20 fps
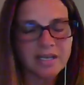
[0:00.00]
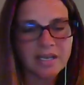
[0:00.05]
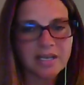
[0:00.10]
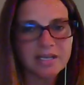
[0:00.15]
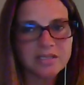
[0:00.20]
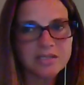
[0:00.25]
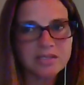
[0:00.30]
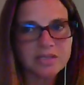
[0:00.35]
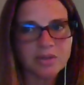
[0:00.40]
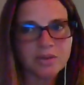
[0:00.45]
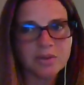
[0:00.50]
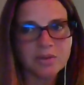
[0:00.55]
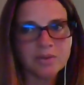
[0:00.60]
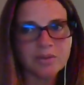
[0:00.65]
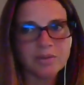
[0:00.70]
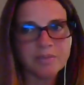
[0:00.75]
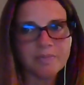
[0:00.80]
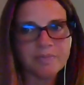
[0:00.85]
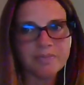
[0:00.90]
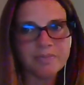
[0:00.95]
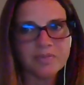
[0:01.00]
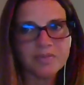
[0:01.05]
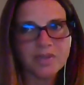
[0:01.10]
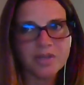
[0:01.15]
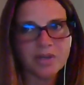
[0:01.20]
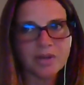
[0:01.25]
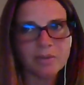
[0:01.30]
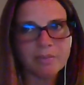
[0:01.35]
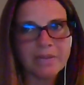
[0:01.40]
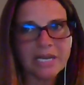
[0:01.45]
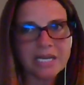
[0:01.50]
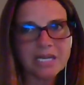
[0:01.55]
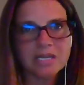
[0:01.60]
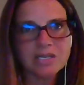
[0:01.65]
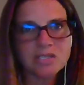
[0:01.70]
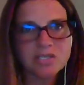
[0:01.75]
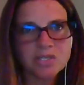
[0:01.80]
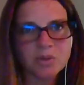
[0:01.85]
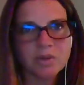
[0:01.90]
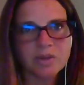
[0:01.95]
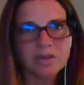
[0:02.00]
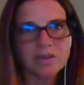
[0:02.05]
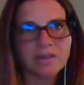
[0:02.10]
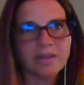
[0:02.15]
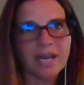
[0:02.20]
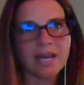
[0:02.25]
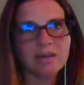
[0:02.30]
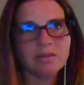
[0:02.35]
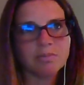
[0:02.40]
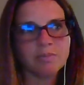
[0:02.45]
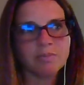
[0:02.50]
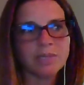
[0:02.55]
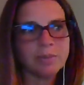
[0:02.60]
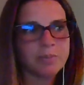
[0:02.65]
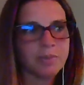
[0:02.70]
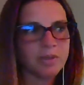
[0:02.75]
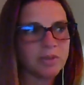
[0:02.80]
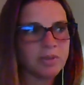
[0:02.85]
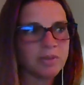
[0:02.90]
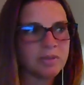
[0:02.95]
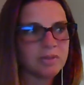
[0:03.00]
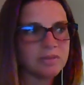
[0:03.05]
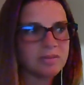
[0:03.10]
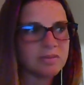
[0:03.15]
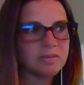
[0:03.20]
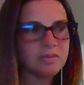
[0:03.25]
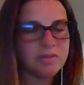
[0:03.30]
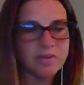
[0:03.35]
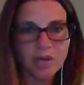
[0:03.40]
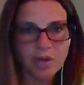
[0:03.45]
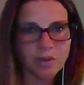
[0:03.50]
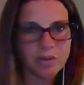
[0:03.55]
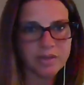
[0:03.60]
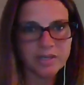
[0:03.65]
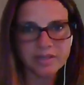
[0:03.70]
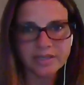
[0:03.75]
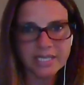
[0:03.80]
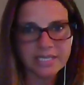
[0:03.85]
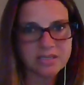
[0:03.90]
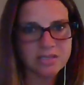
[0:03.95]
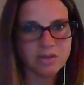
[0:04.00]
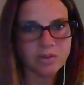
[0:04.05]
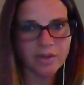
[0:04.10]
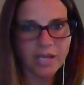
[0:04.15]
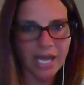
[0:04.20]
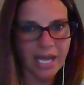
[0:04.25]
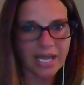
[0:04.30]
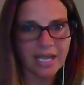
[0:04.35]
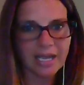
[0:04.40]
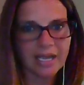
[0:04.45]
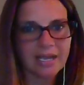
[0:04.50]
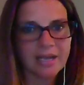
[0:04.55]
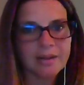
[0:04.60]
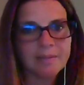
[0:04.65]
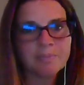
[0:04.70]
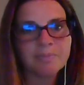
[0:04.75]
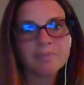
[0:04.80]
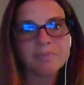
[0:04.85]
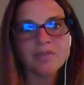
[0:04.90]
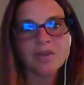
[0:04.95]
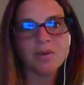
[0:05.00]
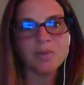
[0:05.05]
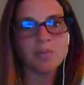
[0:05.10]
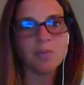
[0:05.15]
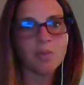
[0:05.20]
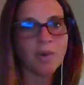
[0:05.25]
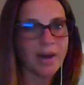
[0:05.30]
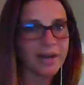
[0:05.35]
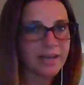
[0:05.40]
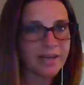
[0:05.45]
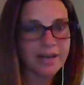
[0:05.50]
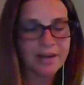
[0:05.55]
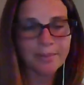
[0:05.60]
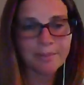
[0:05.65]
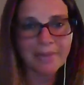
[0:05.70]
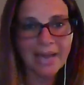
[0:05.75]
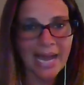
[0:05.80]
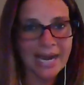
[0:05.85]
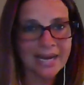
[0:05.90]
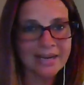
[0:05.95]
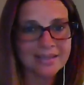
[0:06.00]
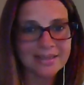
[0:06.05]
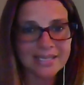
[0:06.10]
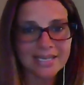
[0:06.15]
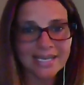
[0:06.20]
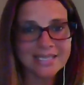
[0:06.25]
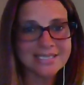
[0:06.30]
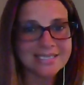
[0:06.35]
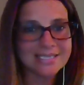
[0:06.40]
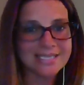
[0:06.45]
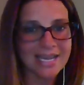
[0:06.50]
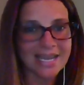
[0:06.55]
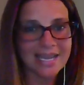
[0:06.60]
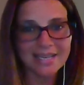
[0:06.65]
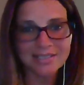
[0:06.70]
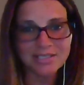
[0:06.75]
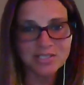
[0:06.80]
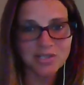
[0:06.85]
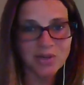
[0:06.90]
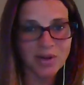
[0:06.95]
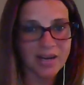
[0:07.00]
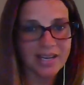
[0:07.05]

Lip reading: So, you know, making sure that people know that that's okay, want to come back the next day and try